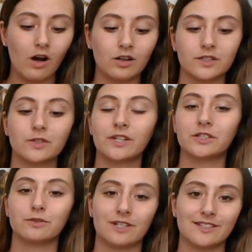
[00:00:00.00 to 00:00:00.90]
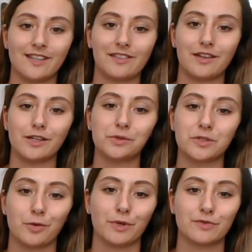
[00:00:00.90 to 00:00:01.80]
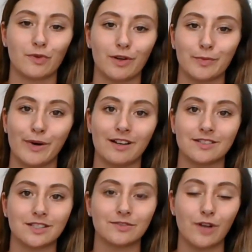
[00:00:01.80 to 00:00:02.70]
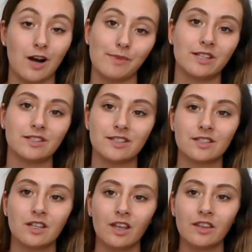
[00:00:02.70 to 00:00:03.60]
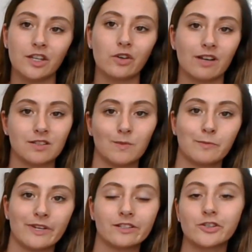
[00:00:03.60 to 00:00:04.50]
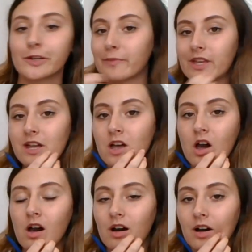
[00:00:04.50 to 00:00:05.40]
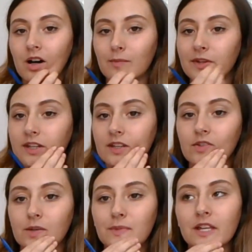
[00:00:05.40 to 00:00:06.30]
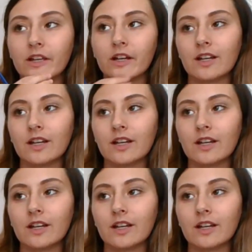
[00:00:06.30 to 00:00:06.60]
Also, I do want to say thank you so much for all the positive comments that you guys have been messaging me and leaving me.